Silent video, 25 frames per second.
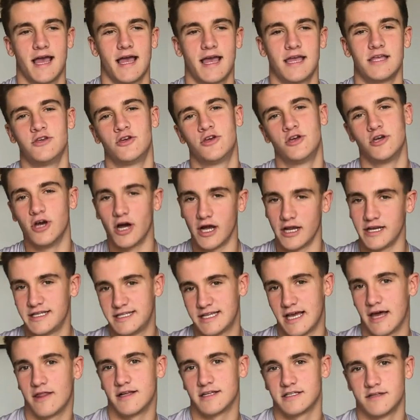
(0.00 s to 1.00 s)
you can kind of
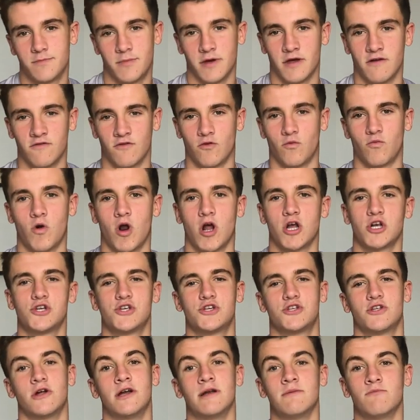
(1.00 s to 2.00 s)
tell that's a bit of a
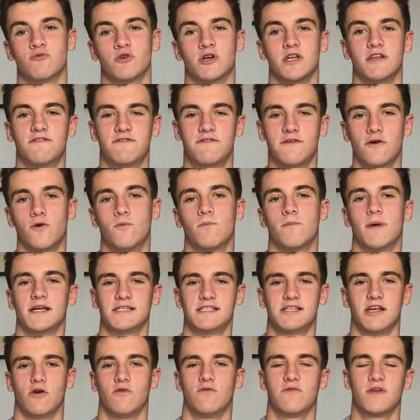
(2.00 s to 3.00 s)
rush, so I didn't really film
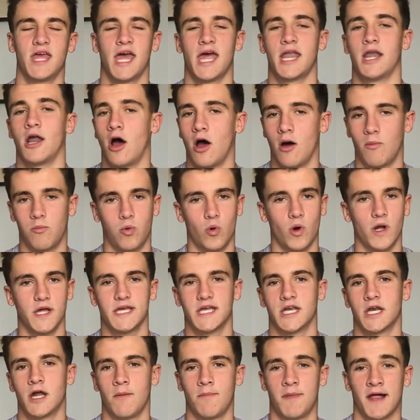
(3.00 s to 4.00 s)
myself getting up,
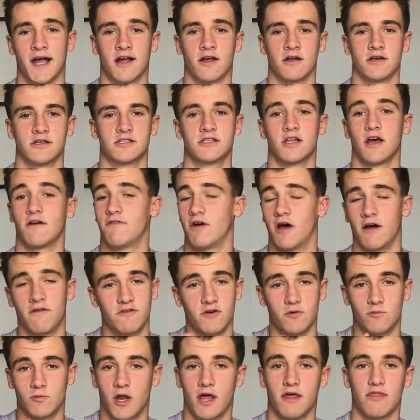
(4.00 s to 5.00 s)
waking up, that kind of stuff. I
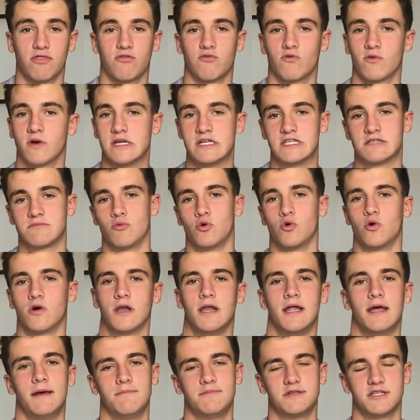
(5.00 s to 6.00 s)
filmed like 3 small
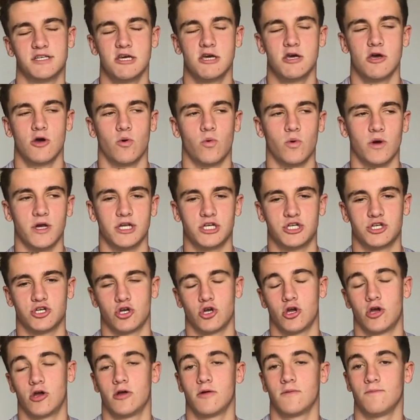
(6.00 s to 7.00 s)
clips which
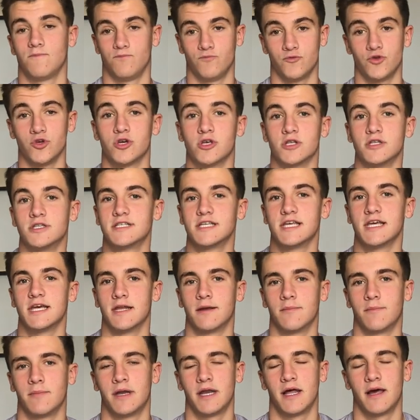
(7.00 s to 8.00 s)
you can see
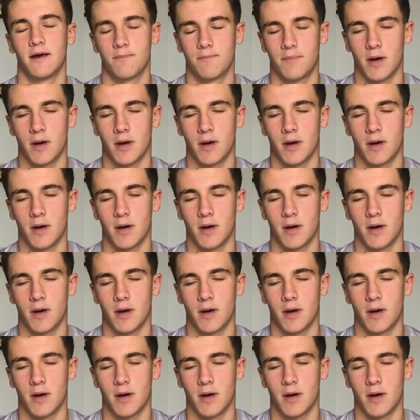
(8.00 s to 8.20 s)
in a minute,